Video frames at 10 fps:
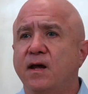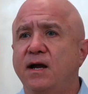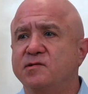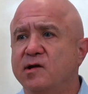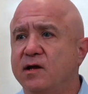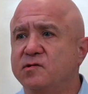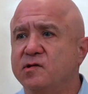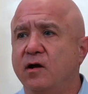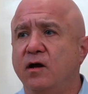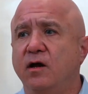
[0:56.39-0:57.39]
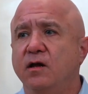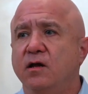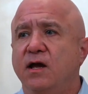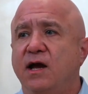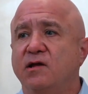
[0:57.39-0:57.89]

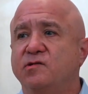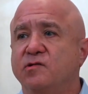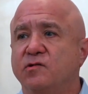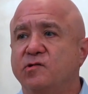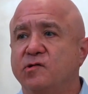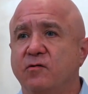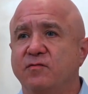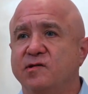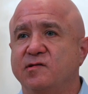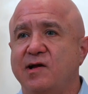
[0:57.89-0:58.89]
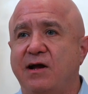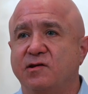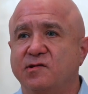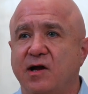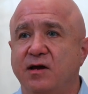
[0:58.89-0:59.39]
iDesigns has services
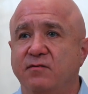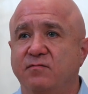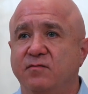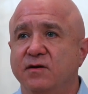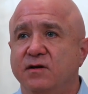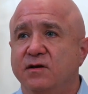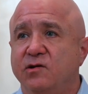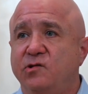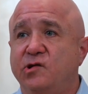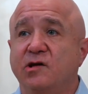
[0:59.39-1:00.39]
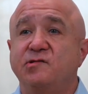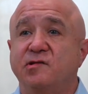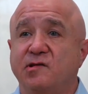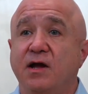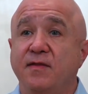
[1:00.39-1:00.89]
outside of just
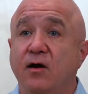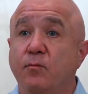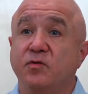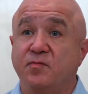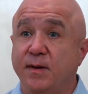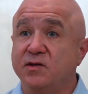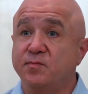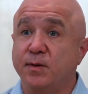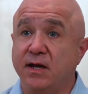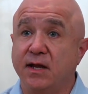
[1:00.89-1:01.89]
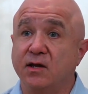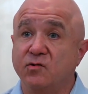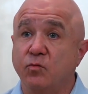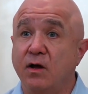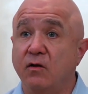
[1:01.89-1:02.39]
design. They help with space planning
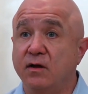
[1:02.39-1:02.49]
as well,